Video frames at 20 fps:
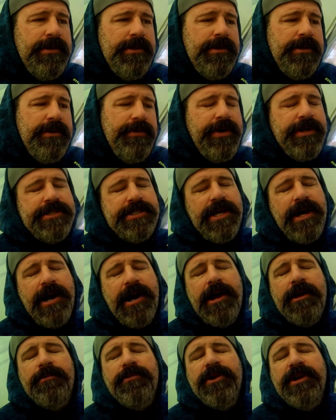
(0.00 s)
Well, it's a
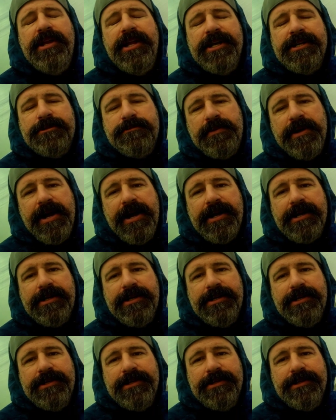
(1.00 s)
hybrid X-Pack.
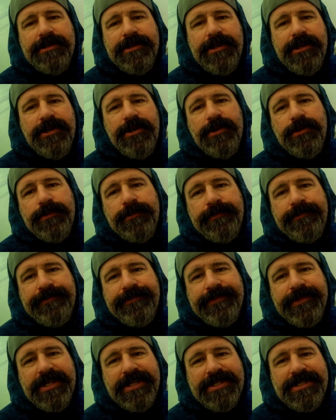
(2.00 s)

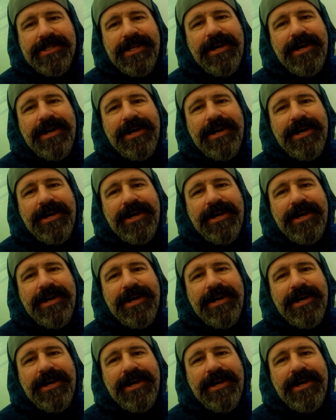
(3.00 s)
It's